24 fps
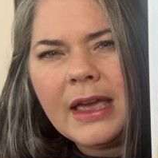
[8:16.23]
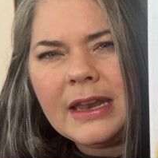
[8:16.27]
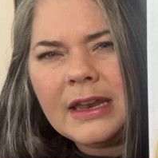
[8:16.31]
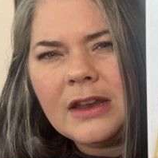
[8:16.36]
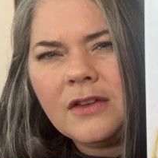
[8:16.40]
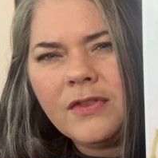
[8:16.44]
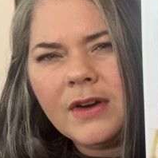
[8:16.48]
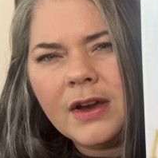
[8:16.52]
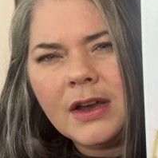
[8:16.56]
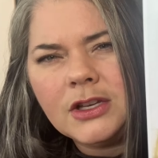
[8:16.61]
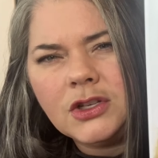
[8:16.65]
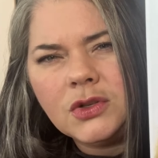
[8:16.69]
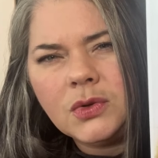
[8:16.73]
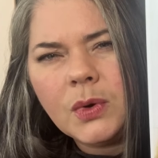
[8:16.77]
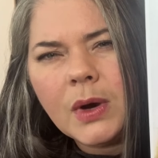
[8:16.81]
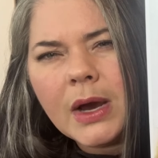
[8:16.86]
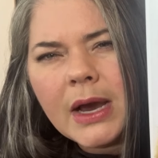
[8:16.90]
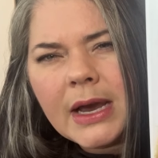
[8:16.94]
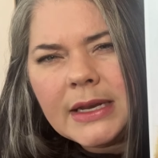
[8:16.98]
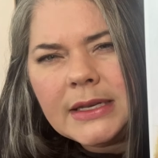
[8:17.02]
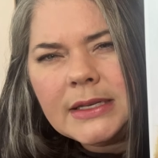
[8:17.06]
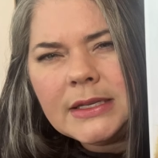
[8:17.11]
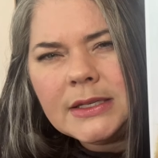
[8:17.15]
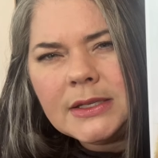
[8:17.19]
And if I
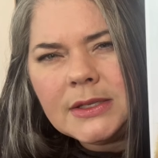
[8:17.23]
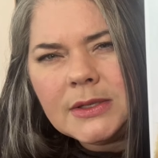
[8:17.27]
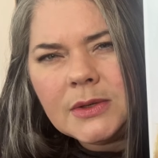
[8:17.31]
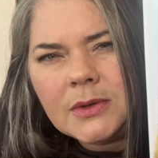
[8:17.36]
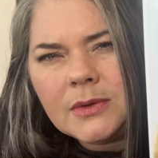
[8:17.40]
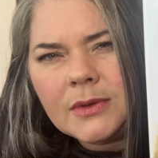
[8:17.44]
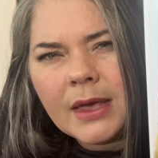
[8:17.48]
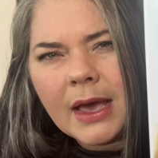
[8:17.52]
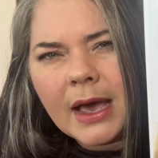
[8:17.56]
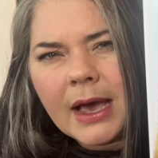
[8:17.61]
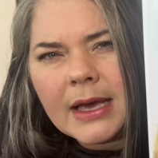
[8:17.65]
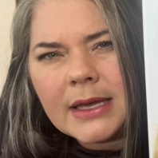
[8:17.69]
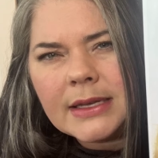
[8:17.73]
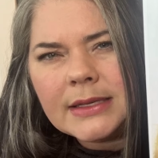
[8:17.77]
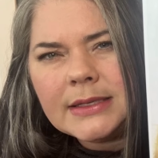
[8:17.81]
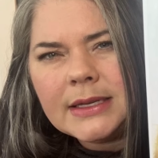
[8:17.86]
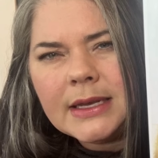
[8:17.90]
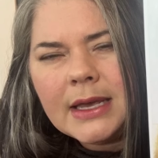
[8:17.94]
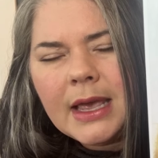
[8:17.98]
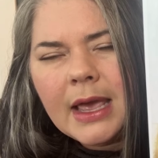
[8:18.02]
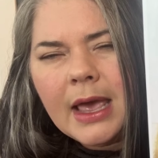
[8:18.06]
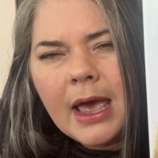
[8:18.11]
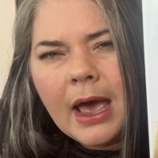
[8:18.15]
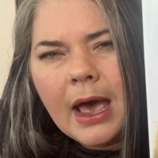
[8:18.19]
try to do that,
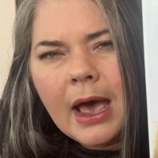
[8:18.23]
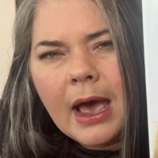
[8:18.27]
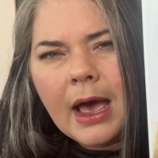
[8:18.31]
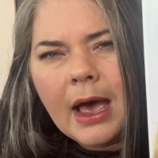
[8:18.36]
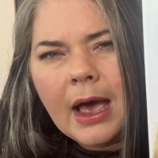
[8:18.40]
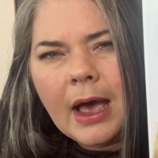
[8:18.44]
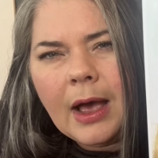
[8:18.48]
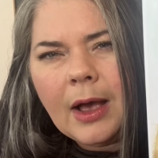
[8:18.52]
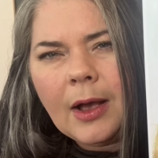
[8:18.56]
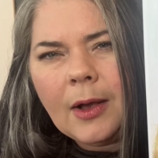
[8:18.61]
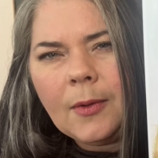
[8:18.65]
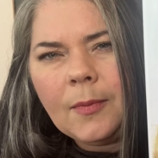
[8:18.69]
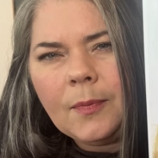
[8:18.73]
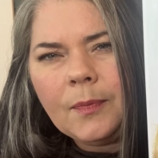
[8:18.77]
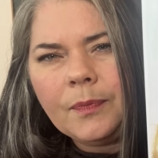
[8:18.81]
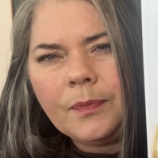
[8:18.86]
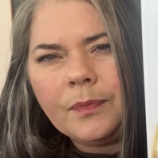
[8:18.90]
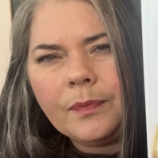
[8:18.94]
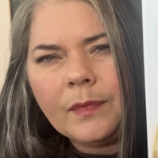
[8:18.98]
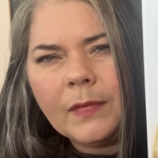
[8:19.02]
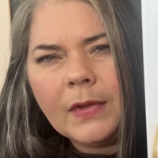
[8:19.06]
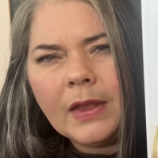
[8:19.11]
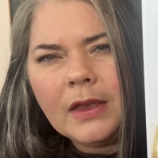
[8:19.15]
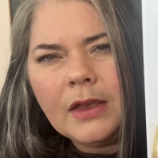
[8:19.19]

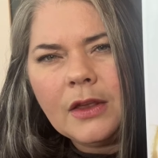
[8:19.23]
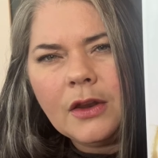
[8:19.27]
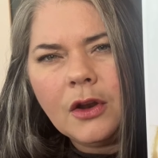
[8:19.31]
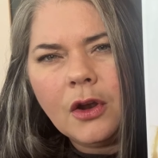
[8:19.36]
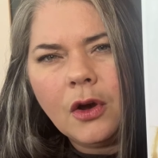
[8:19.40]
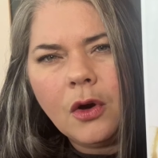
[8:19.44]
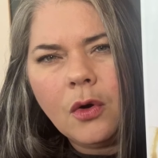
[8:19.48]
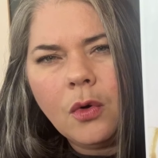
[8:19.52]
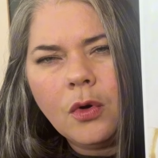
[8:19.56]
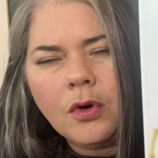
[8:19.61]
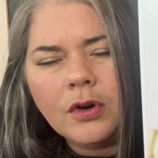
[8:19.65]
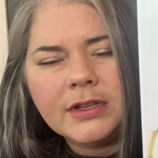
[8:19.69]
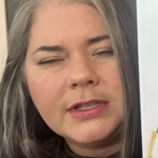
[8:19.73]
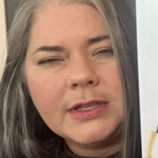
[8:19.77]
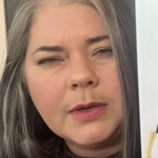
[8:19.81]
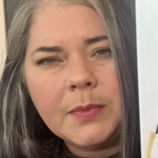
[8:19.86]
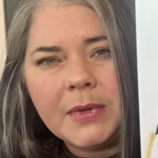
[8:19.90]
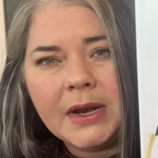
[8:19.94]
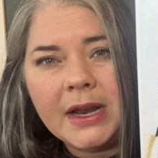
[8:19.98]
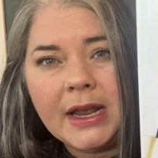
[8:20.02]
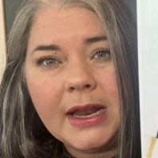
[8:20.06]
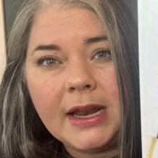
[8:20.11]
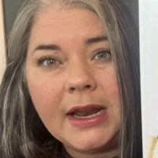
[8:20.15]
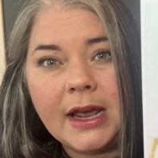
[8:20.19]
you know, or
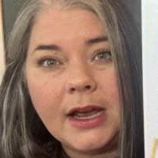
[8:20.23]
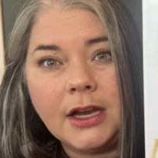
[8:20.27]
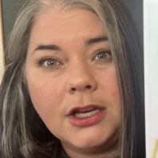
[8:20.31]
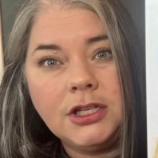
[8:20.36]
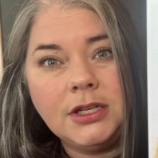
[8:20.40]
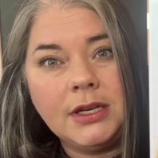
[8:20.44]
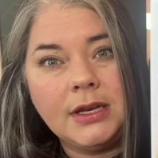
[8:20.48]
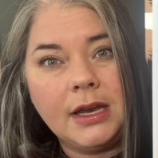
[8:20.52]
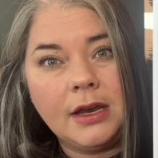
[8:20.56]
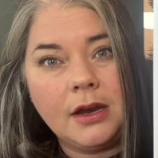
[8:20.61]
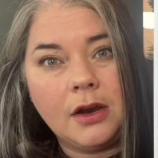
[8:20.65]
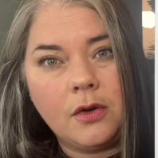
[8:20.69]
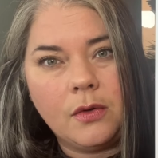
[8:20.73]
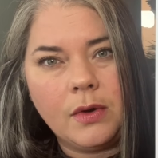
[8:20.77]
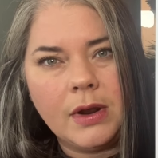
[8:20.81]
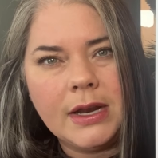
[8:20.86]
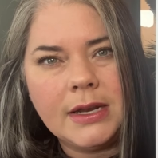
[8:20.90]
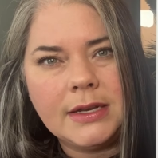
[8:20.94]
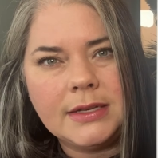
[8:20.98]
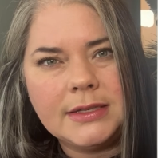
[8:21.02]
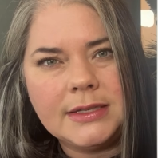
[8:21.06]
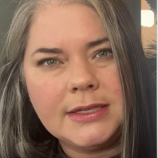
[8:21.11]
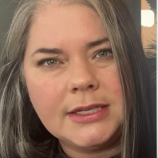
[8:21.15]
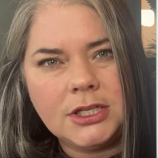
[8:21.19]
someone had actually a
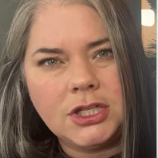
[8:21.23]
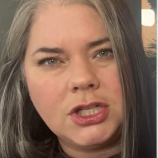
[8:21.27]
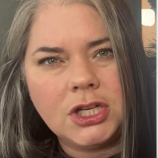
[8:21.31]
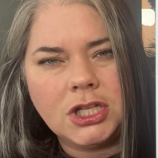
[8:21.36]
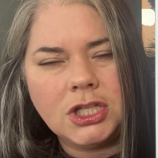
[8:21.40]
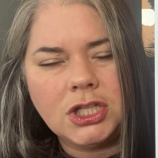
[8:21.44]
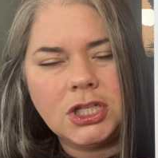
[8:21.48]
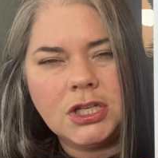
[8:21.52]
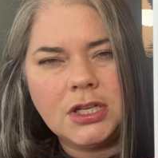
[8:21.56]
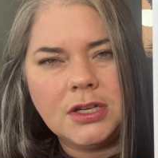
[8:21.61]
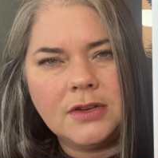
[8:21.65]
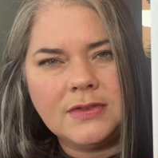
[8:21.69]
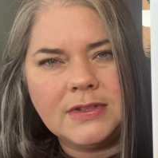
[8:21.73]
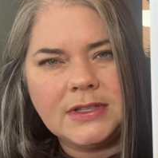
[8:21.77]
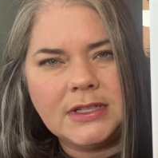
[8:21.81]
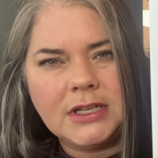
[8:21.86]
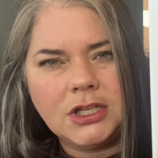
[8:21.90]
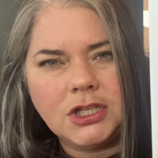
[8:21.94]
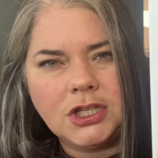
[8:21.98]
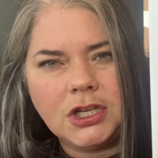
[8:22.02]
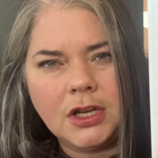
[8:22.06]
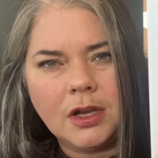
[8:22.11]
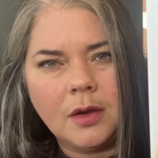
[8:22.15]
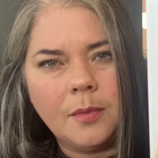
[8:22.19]
great suggestion of
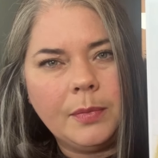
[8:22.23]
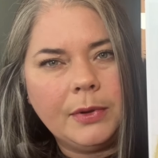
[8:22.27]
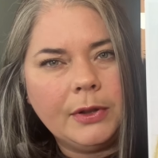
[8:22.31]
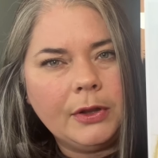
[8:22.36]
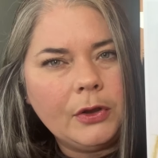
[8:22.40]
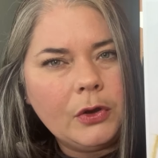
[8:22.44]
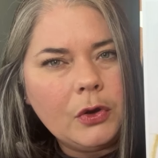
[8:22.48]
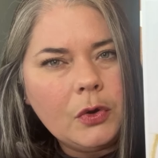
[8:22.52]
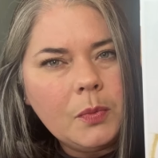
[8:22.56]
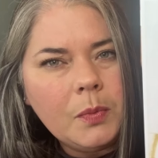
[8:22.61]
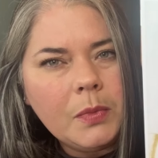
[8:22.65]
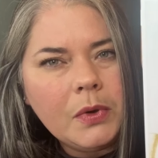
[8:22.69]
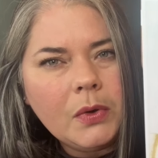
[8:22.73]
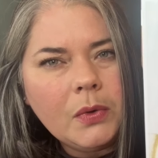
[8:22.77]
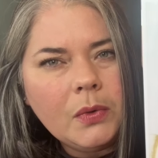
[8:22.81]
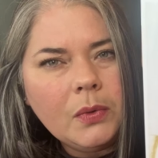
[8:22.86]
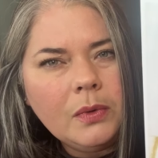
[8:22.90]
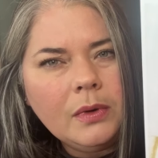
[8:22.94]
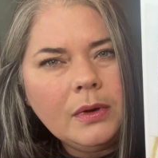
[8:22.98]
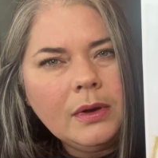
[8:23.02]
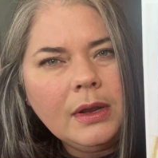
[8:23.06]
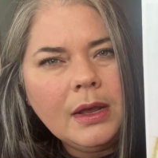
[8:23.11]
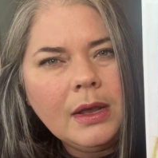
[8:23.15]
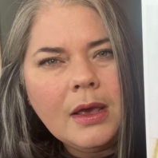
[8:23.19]
stitching a blue moon,